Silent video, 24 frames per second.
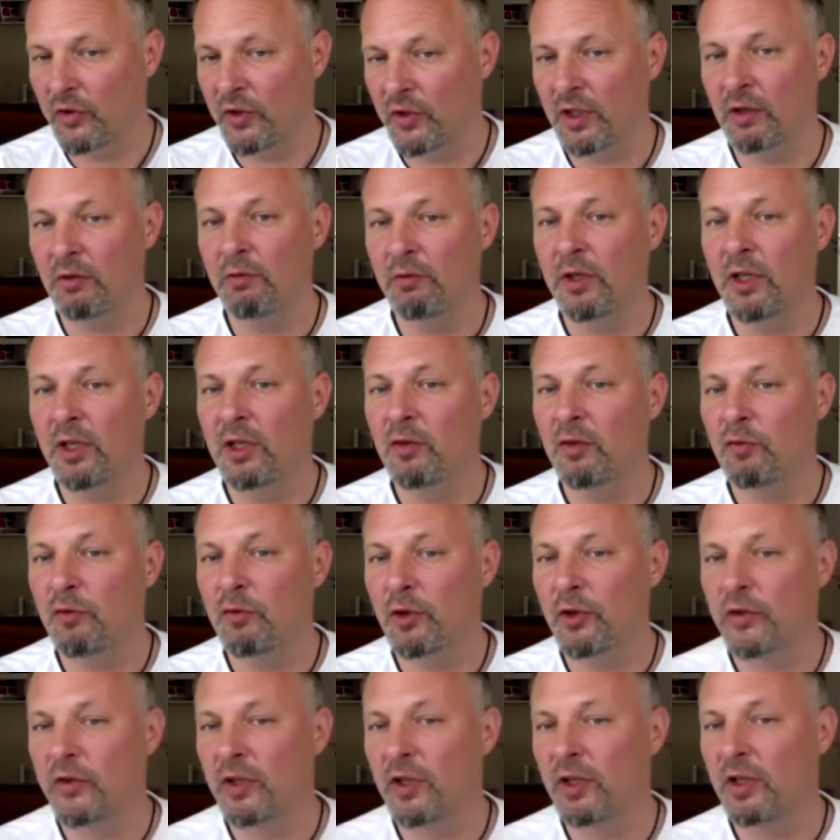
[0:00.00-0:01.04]
and are
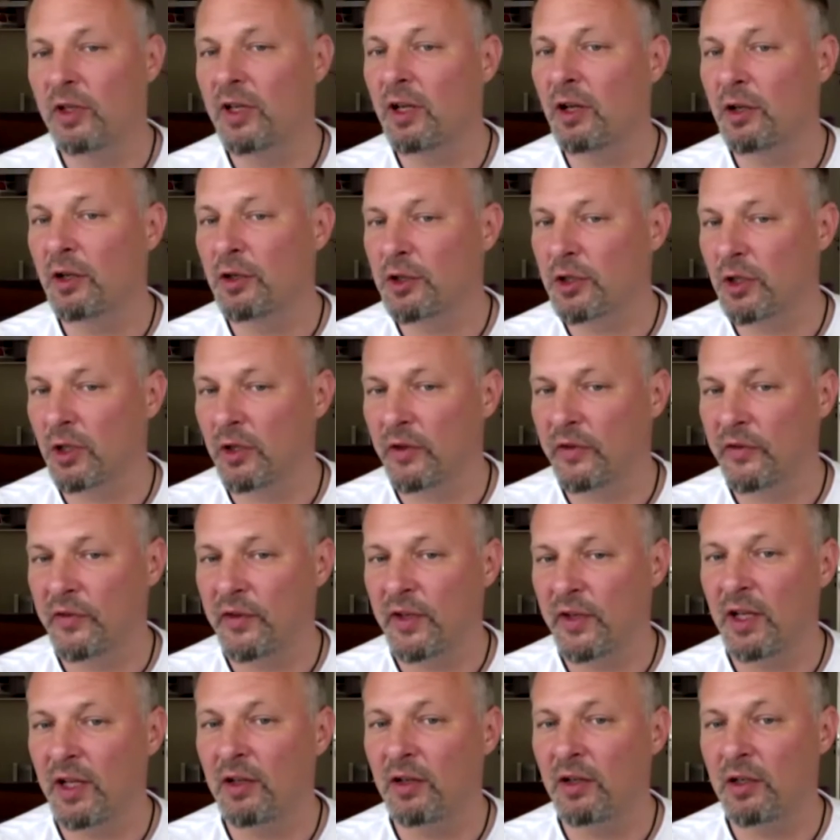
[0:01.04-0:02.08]
reinforcing the cultural
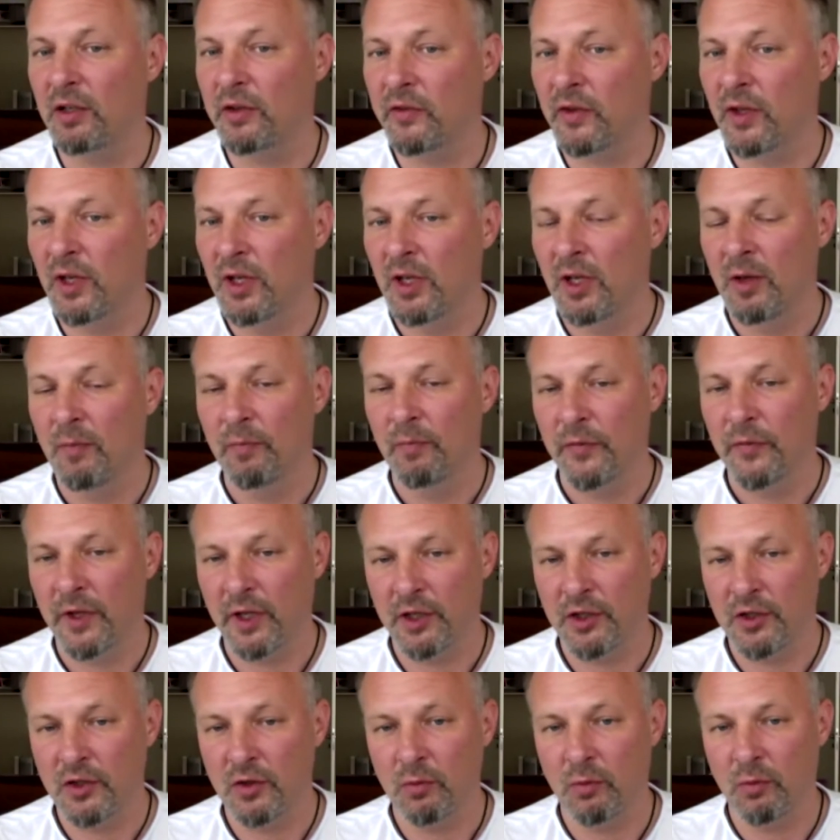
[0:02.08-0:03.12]
standards
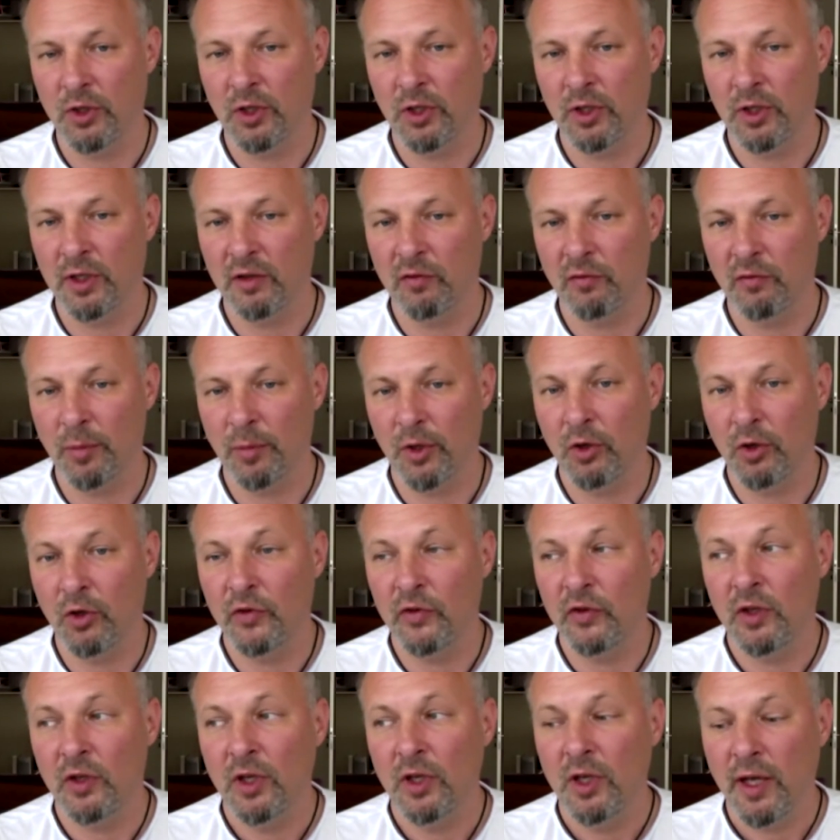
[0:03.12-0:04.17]
that you want to live, because